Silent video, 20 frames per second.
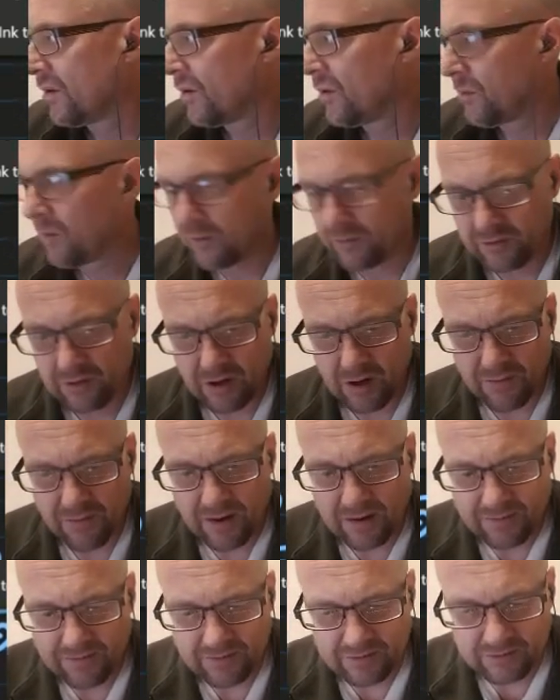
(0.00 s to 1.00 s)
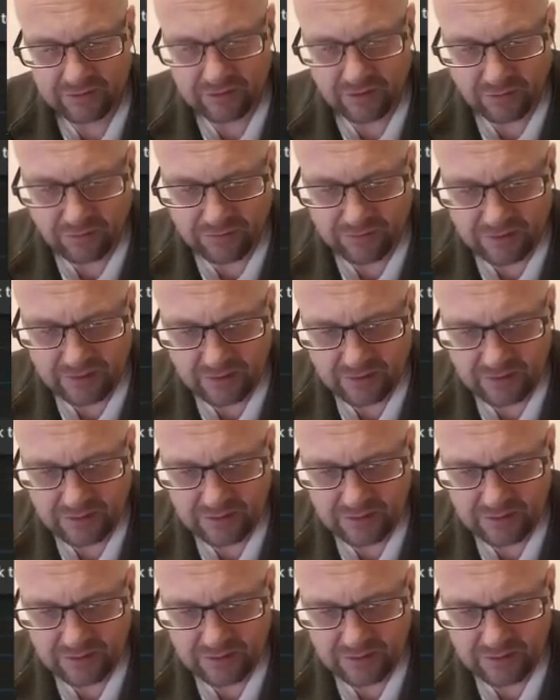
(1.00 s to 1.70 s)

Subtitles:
What's correct for sulfur?